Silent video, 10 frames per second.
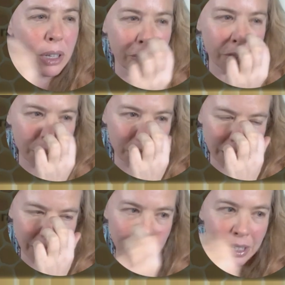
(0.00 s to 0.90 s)

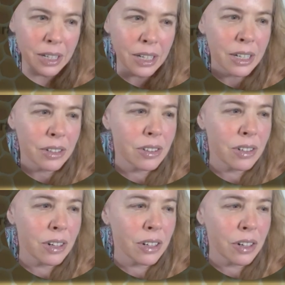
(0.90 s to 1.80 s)
efficiently, not getting
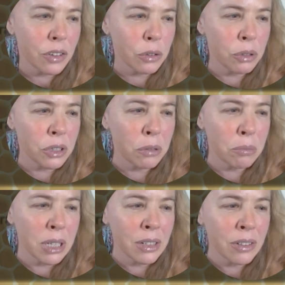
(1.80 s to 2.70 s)
stung, not squishing
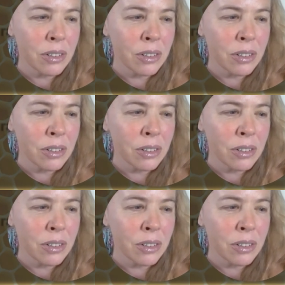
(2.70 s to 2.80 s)
bees.